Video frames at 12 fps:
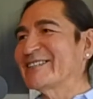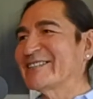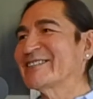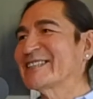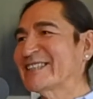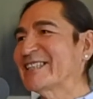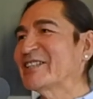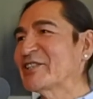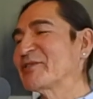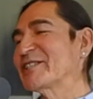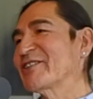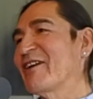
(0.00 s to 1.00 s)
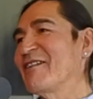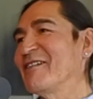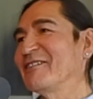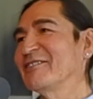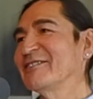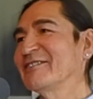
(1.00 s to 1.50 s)
steal your
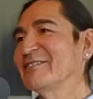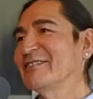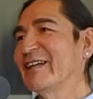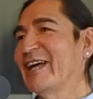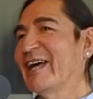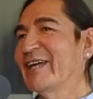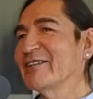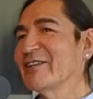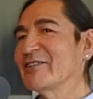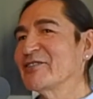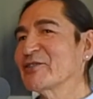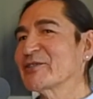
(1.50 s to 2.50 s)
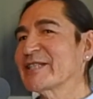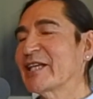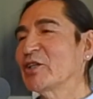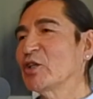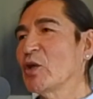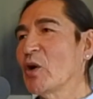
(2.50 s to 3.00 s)
resolve, and to
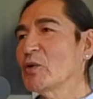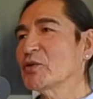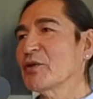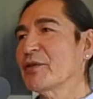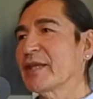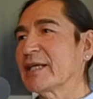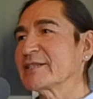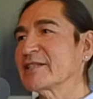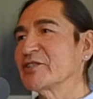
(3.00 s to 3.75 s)
say no to things